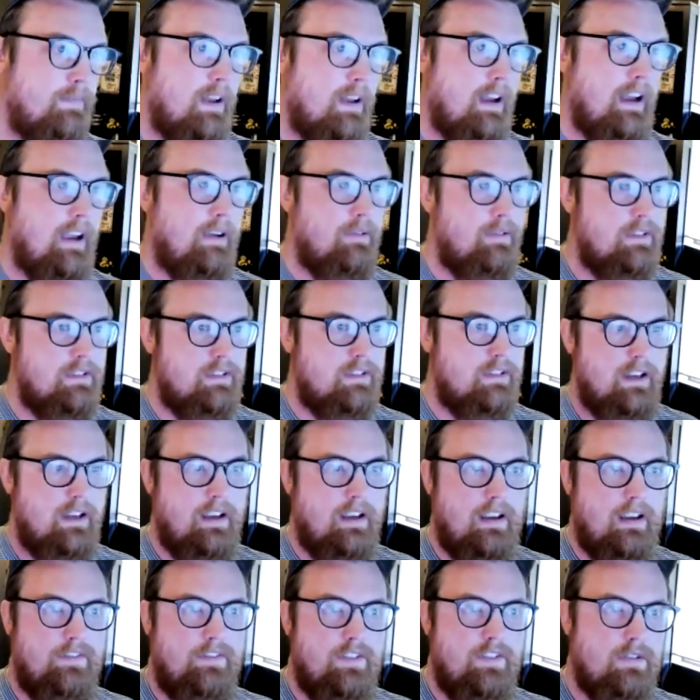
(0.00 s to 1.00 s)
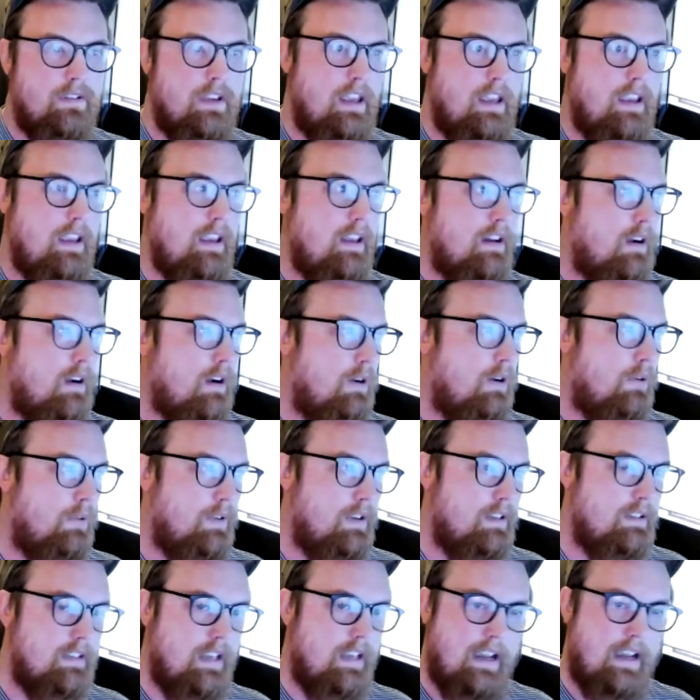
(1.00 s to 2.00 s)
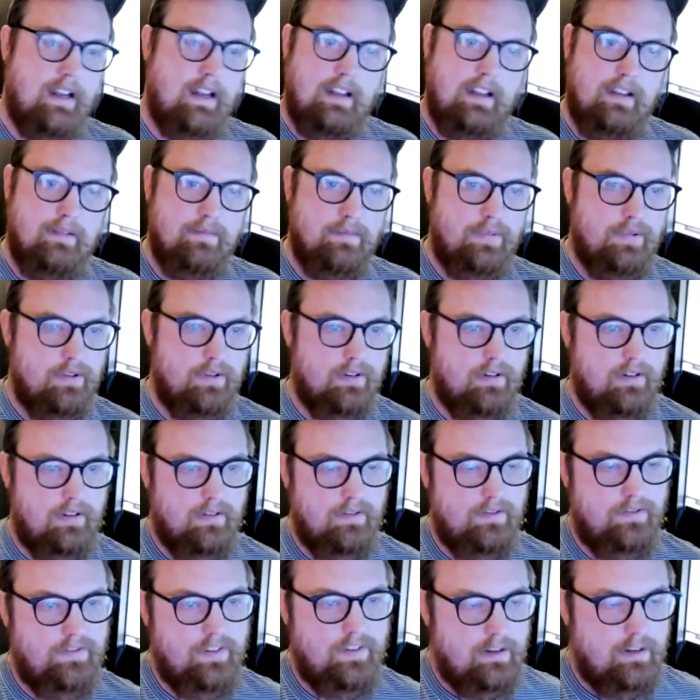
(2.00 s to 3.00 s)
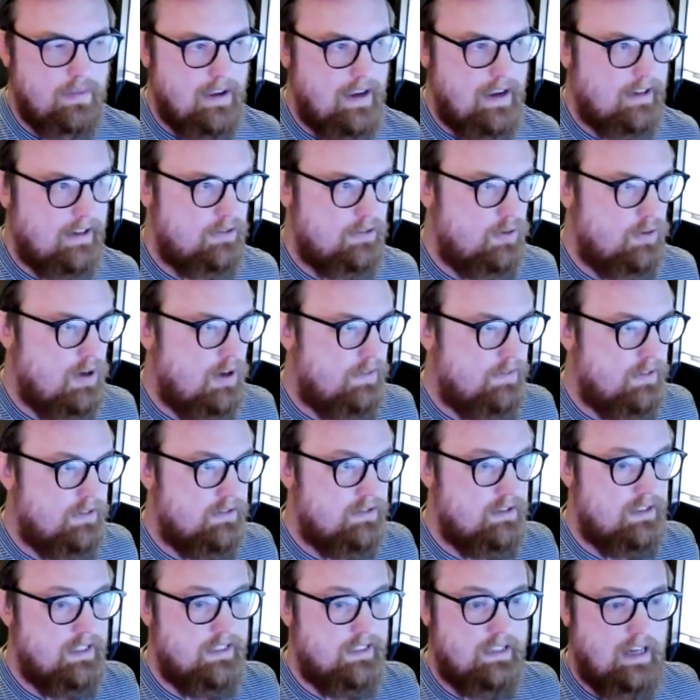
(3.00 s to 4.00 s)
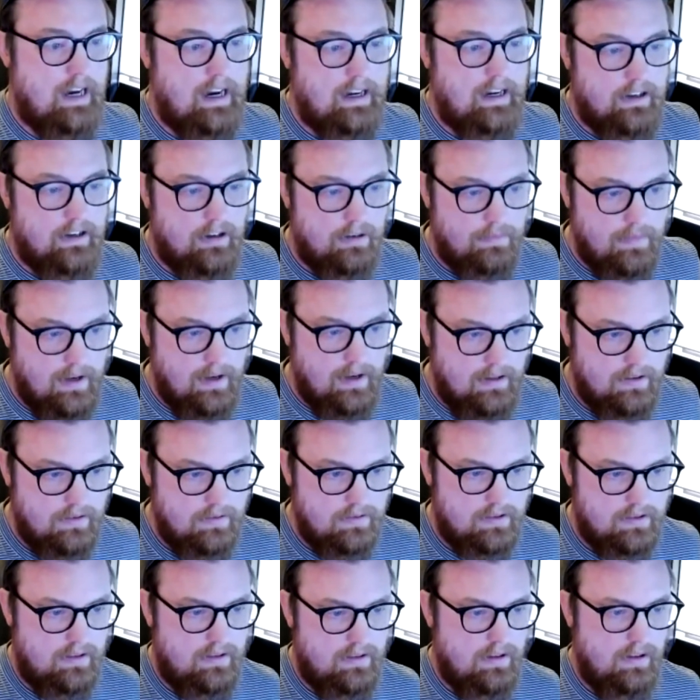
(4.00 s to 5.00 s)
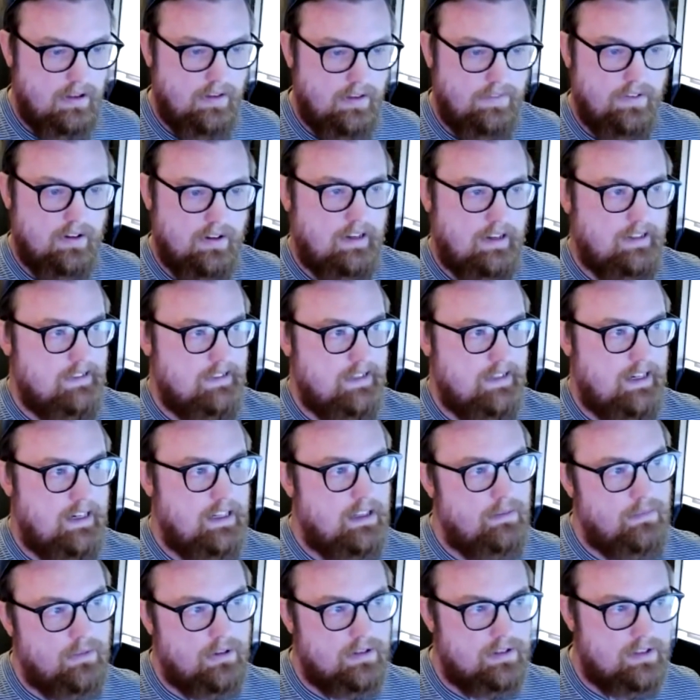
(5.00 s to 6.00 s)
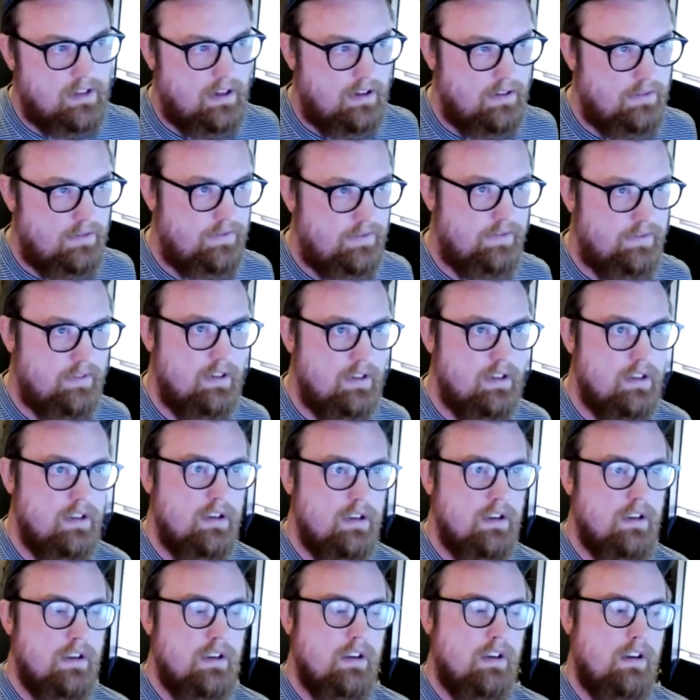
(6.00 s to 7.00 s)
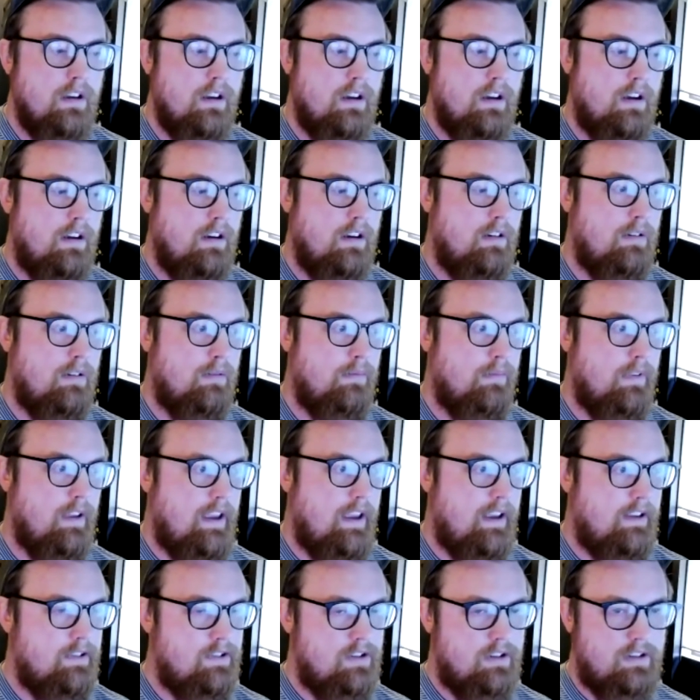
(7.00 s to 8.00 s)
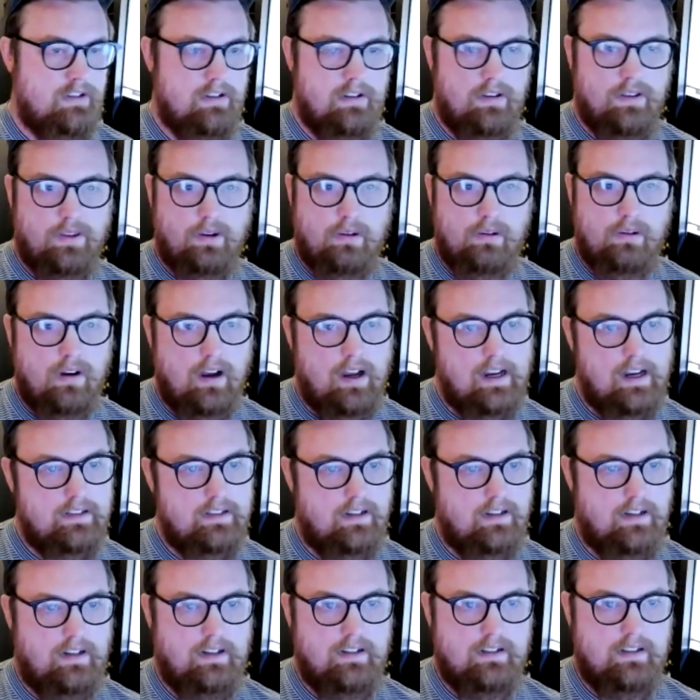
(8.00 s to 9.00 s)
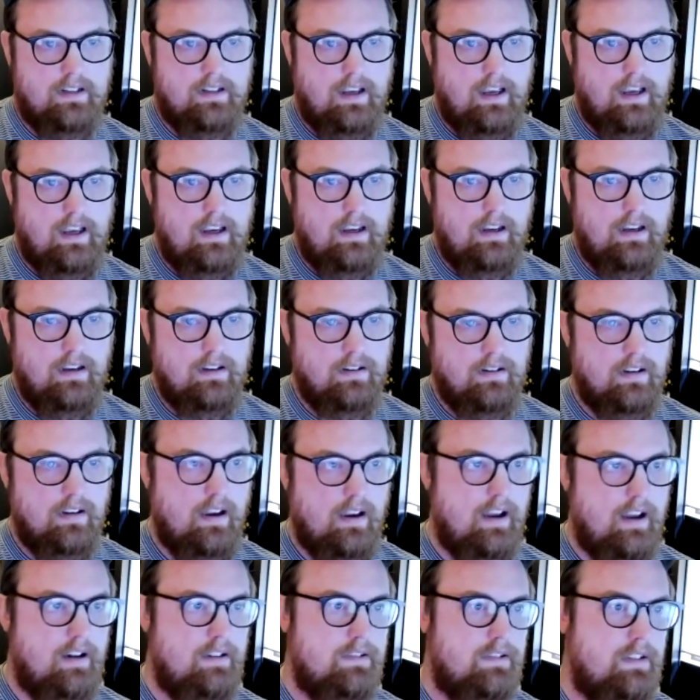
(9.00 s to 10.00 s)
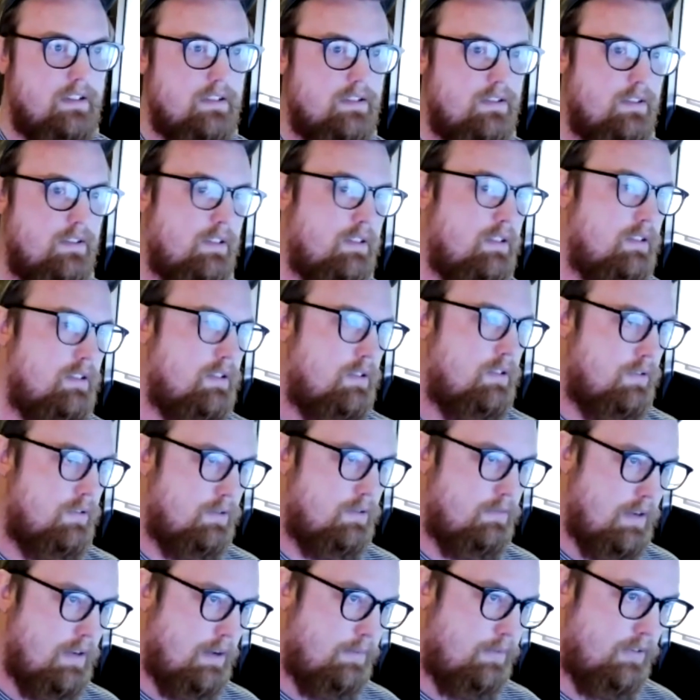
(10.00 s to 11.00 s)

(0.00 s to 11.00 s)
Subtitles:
I would say if you can, always add input, feedback to whoever's designing your menus, if you're not designing them yourself. And just throw eyes on it. Say, hey, how does this look to my